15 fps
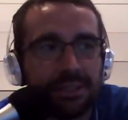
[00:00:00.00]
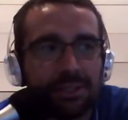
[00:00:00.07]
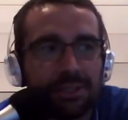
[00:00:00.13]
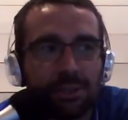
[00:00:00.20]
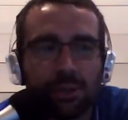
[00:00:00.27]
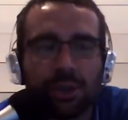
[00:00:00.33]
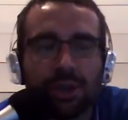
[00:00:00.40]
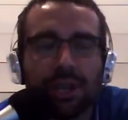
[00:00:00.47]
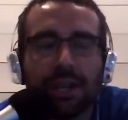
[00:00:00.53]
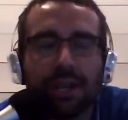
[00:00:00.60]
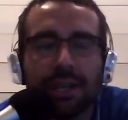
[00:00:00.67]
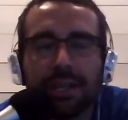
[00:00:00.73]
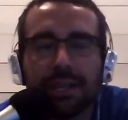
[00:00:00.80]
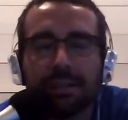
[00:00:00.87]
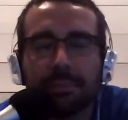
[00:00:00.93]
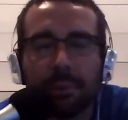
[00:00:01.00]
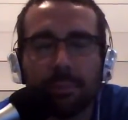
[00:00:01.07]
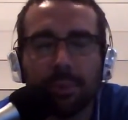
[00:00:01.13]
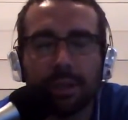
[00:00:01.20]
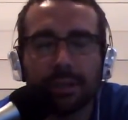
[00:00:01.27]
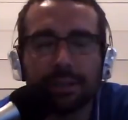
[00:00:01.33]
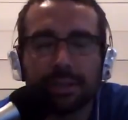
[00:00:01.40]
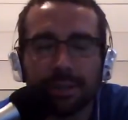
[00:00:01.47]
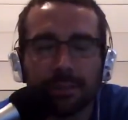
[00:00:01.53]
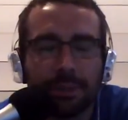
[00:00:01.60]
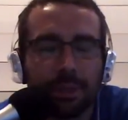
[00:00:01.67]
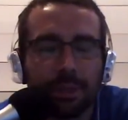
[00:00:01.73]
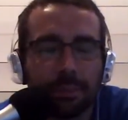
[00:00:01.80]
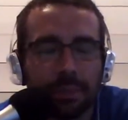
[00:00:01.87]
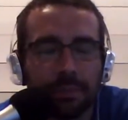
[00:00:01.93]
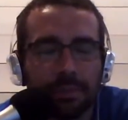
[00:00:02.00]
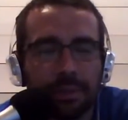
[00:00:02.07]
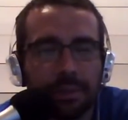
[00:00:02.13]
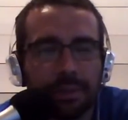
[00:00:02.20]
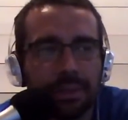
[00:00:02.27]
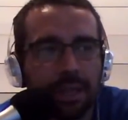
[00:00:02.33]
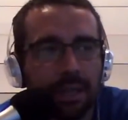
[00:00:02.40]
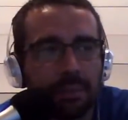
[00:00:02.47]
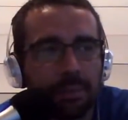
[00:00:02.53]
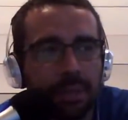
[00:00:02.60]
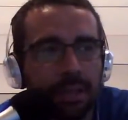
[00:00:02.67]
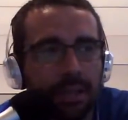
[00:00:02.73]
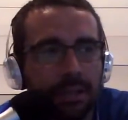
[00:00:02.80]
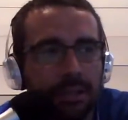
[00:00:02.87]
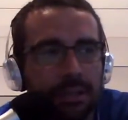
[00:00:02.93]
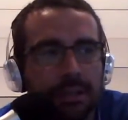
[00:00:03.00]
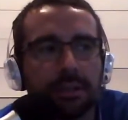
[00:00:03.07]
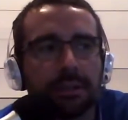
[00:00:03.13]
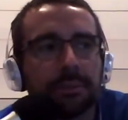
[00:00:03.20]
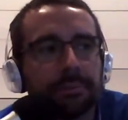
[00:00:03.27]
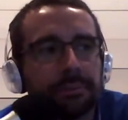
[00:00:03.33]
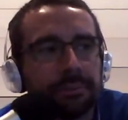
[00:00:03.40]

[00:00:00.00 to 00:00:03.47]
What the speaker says: trying my best to get pumped up for the CIMB Classic here.